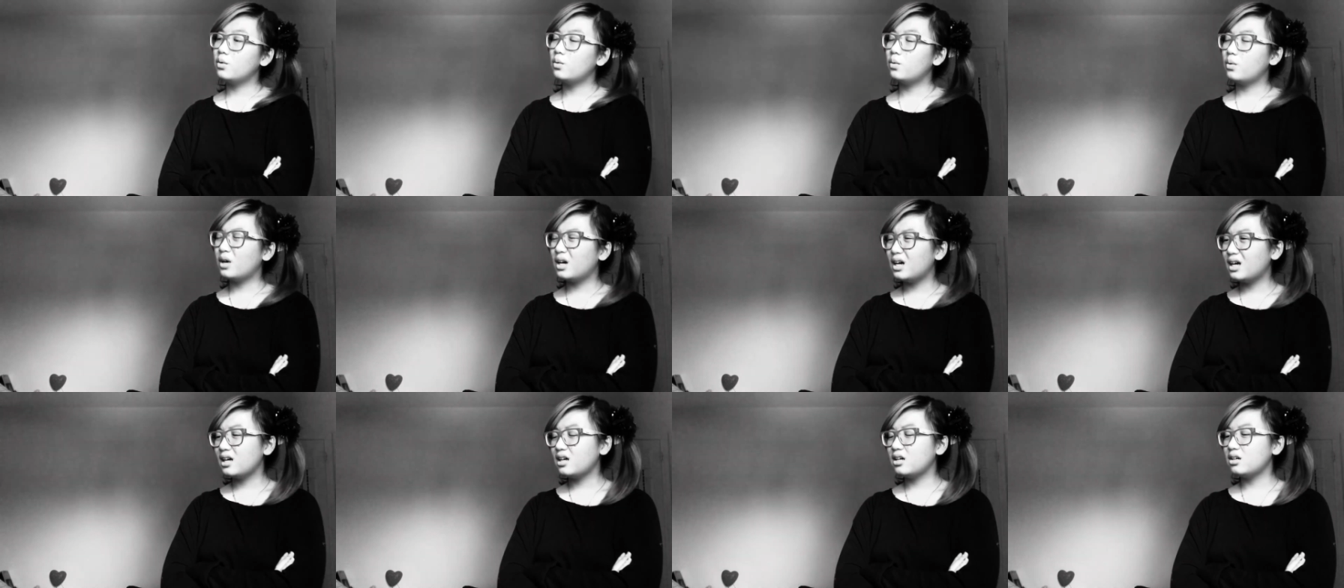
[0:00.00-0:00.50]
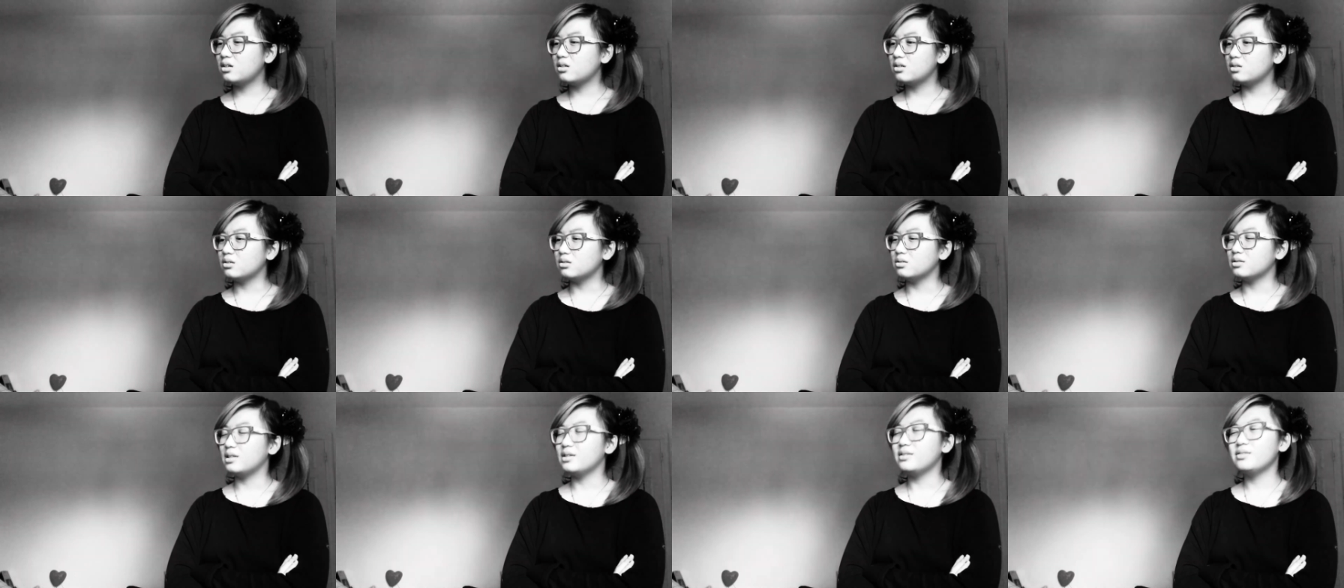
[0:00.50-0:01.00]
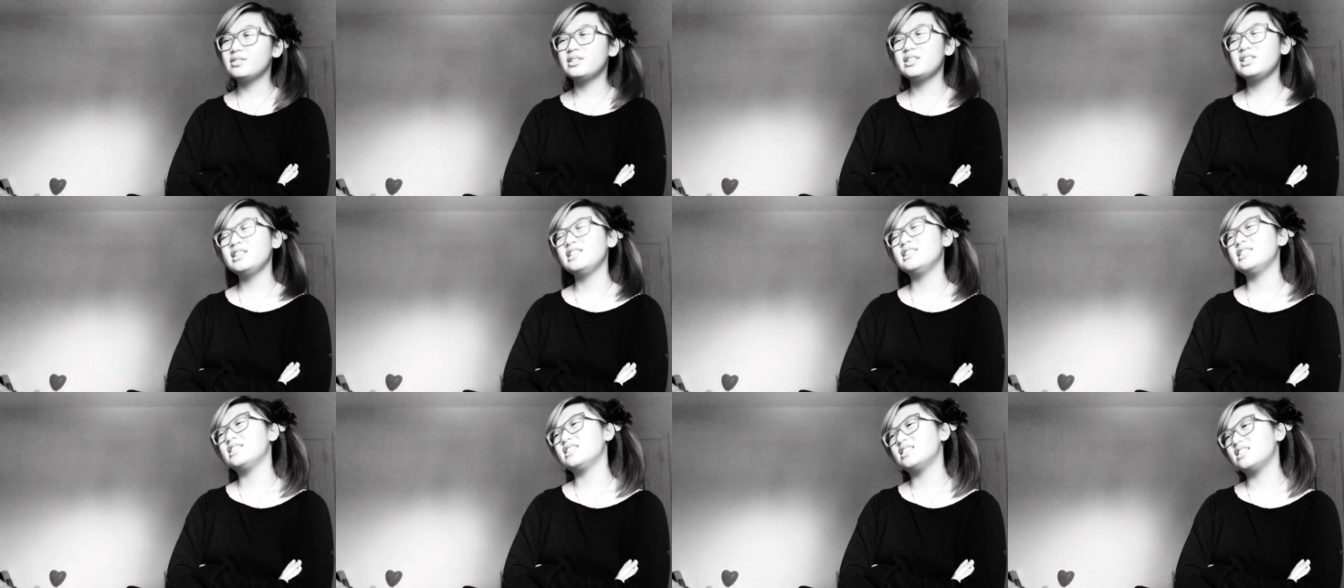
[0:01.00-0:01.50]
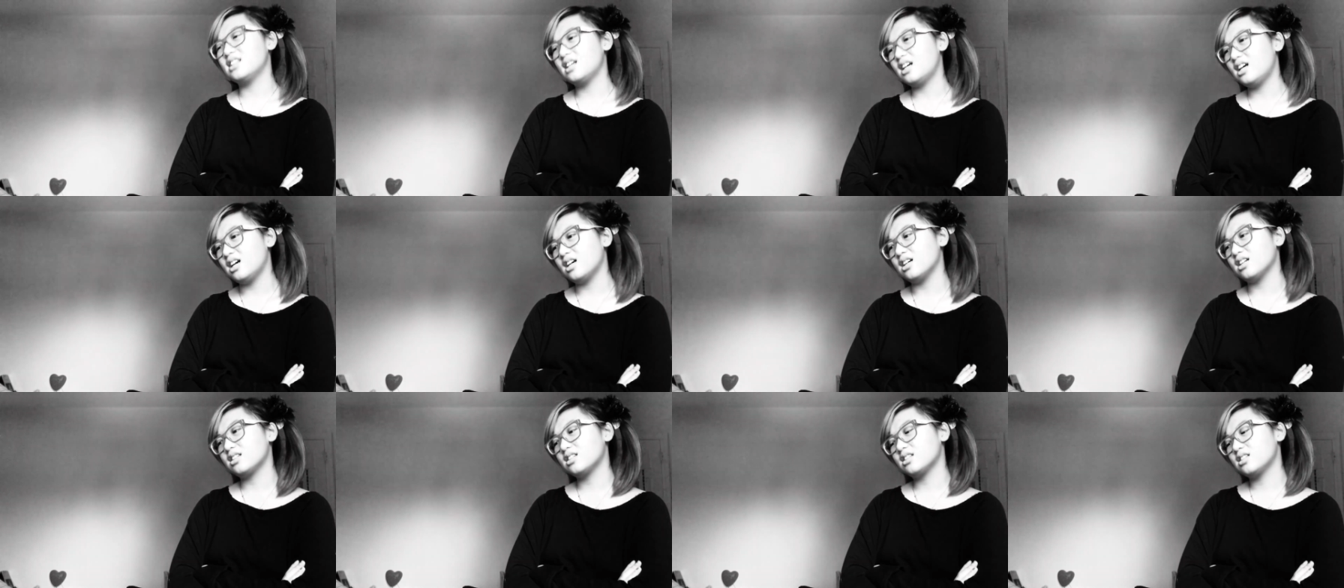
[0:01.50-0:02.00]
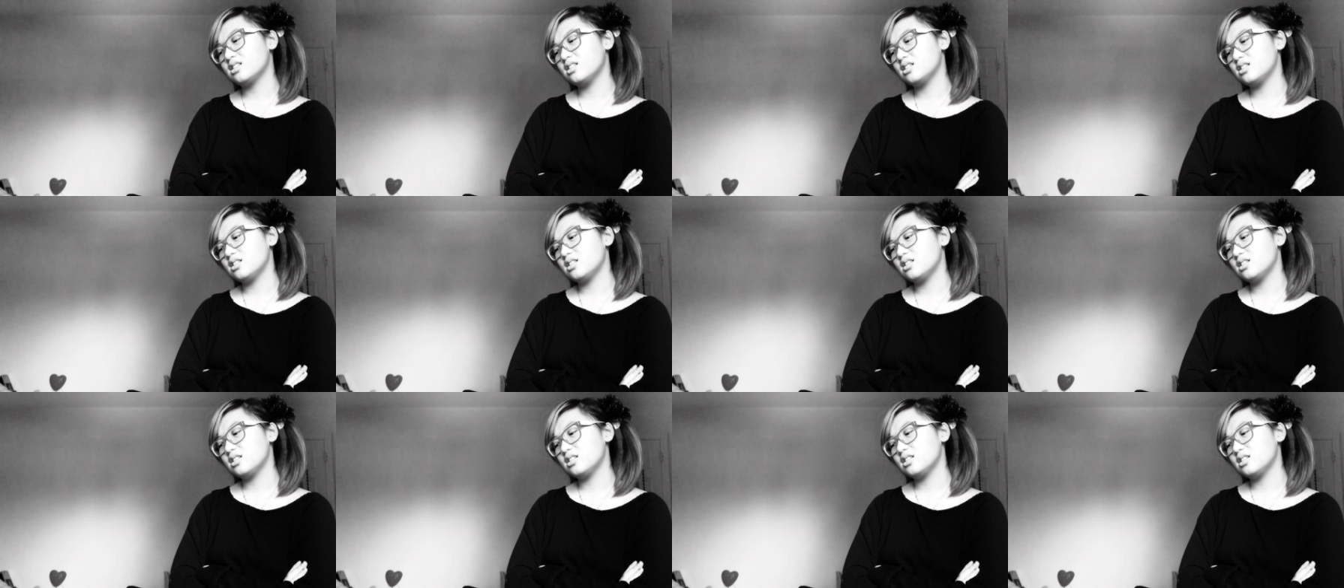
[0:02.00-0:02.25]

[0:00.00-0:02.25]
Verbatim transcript: Wow, that really sucks.